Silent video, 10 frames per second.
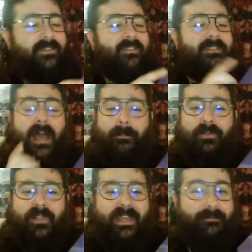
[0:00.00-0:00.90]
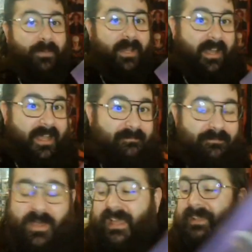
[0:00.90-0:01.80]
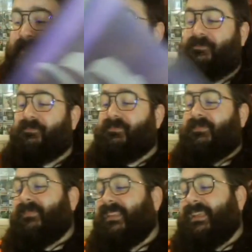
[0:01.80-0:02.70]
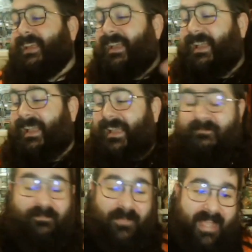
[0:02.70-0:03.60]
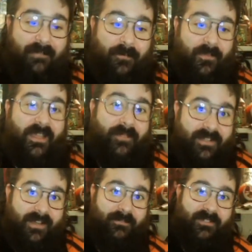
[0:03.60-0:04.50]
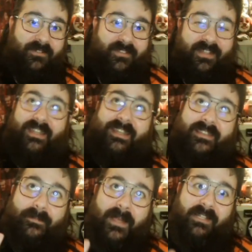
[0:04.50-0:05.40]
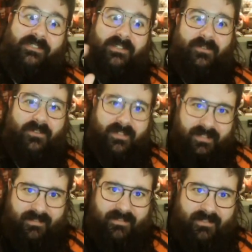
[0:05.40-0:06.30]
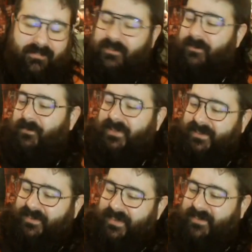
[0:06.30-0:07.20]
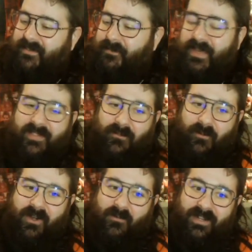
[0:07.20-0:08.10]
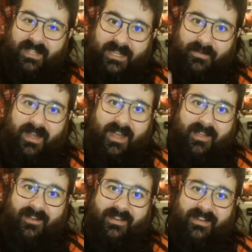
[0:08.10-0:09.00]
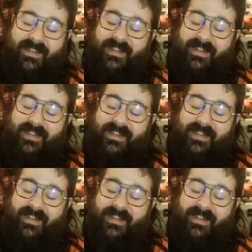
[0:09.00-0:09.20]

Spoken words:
Stop Playing by Aight Bet. And beg for them to come to your city, especially if your city is Cleveland, because this is a band that we're going to want to keep an eye on.